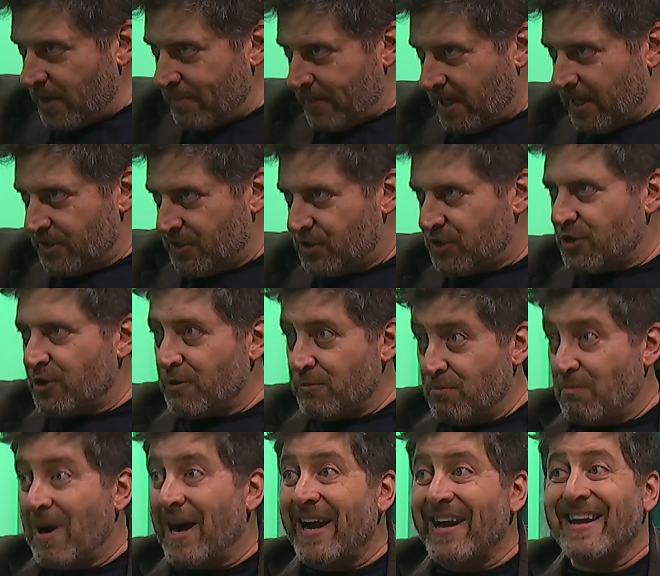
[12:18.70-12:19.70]
Monster,
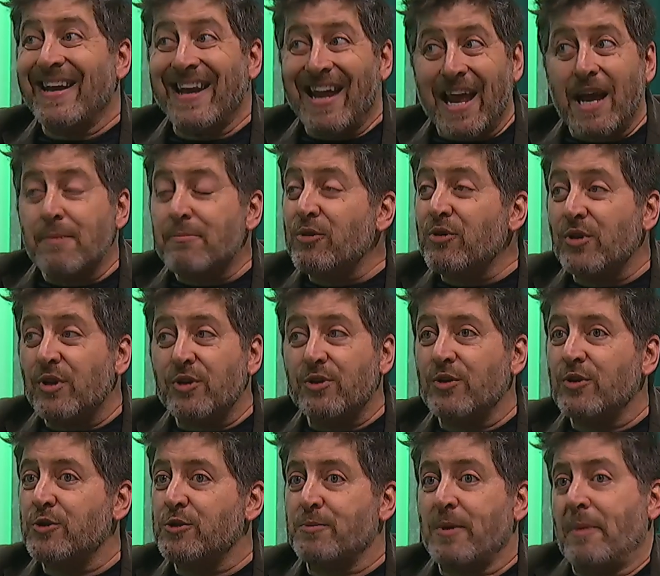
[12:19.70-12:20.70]
my neighborhood
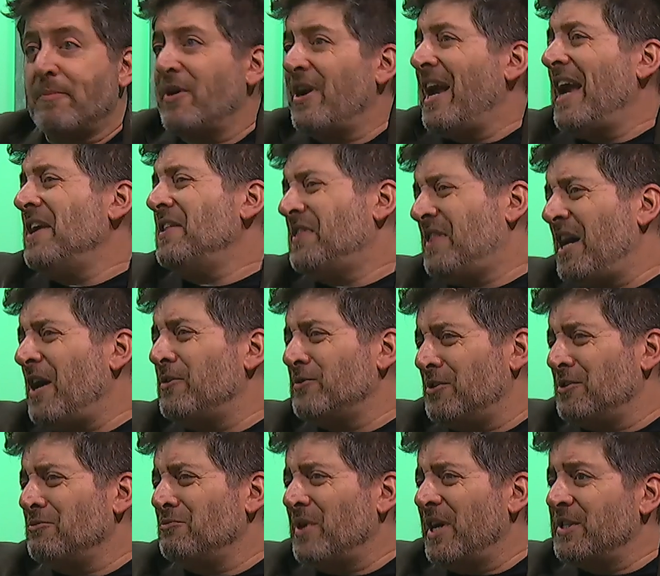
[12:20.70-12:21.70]
newspaper,
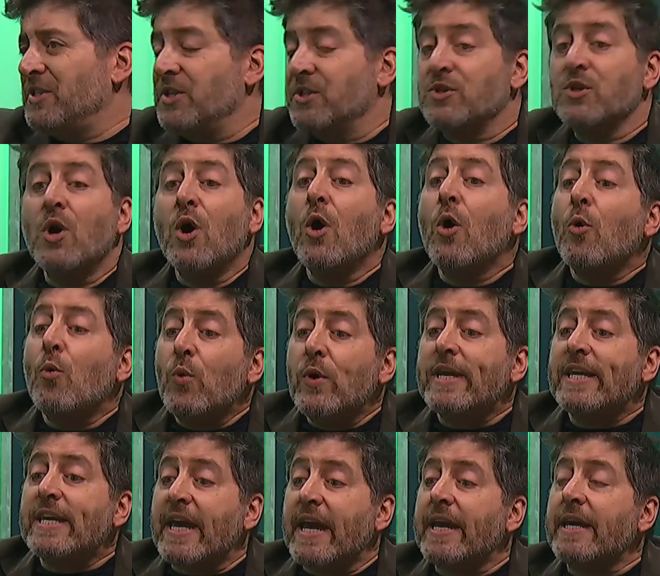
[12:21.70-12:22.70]
8,000 residents, we
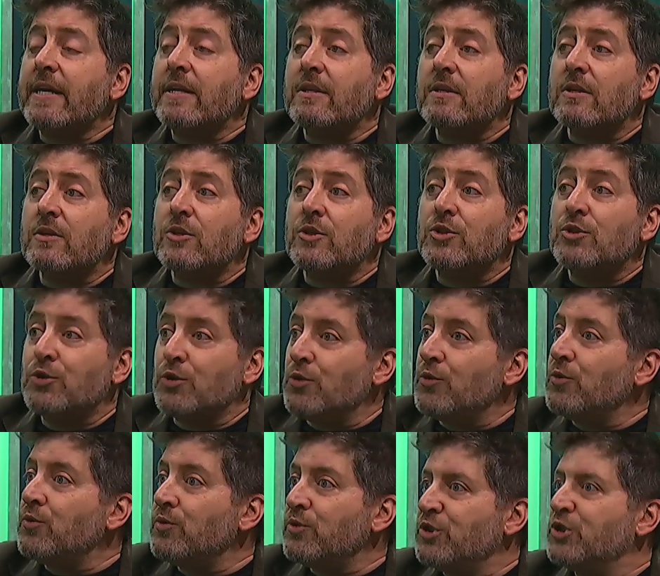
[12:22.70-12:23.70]
can't
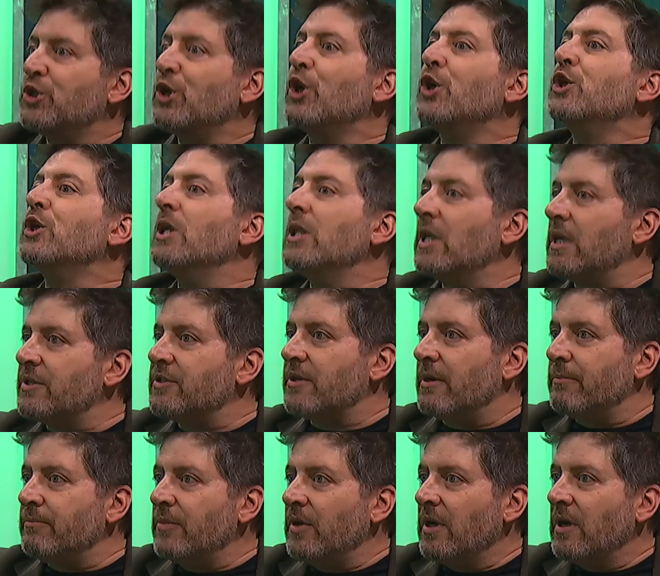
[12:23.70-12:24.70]
do
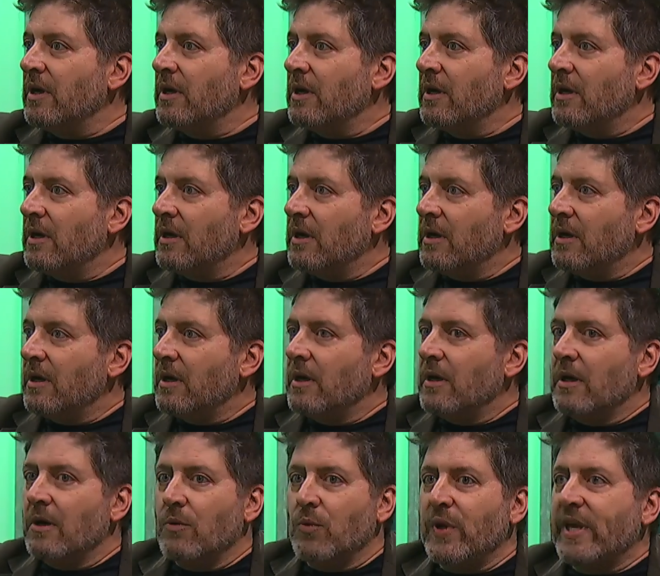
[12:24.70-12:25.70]
journalism.
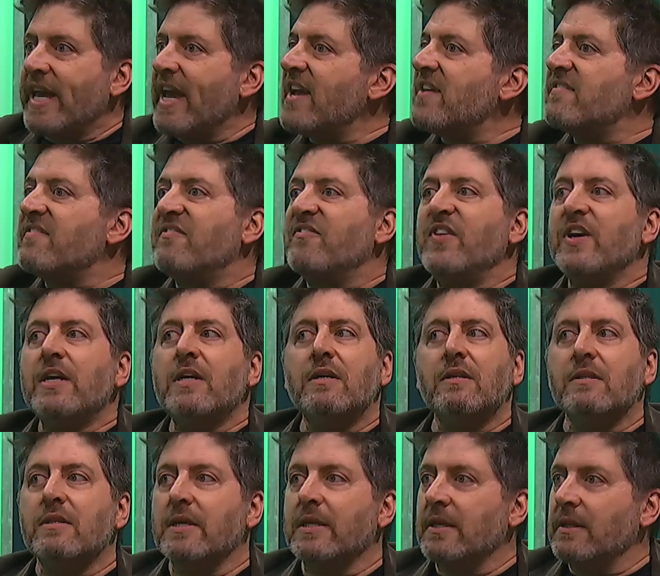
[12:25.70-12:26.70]
We can't fill
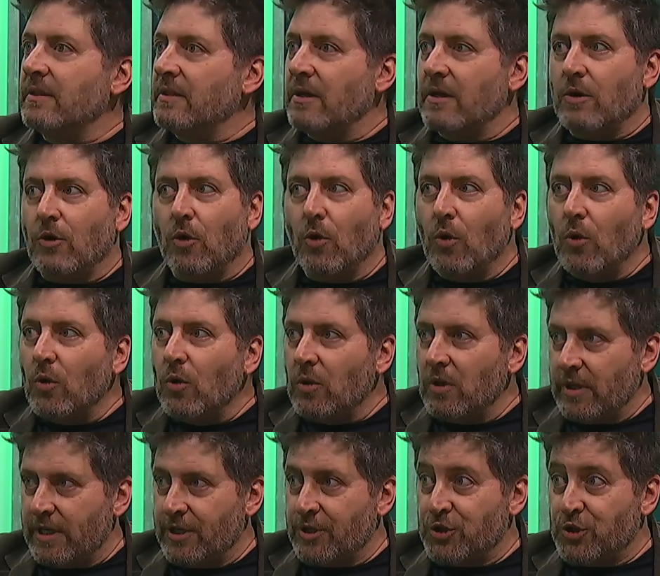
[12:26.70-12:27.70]
the hole
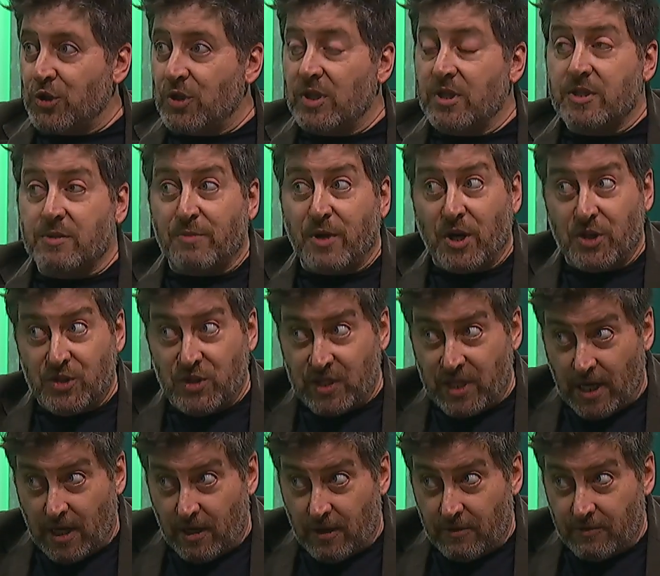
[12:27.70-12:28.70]
in journalism
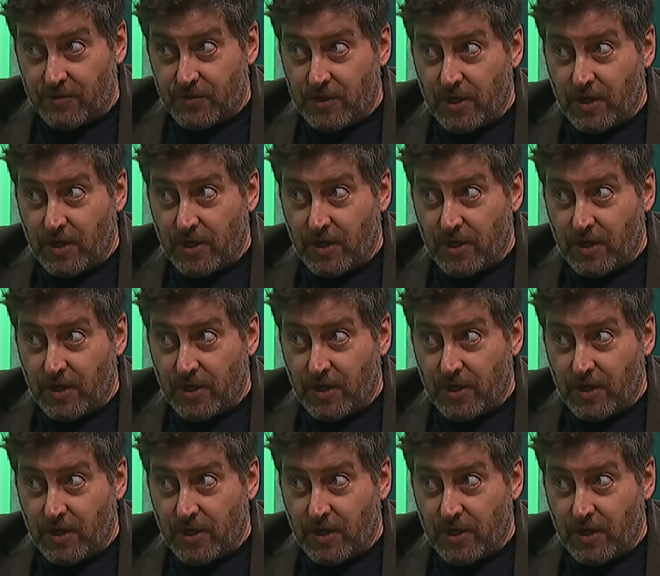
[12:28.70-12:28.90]
ourselves.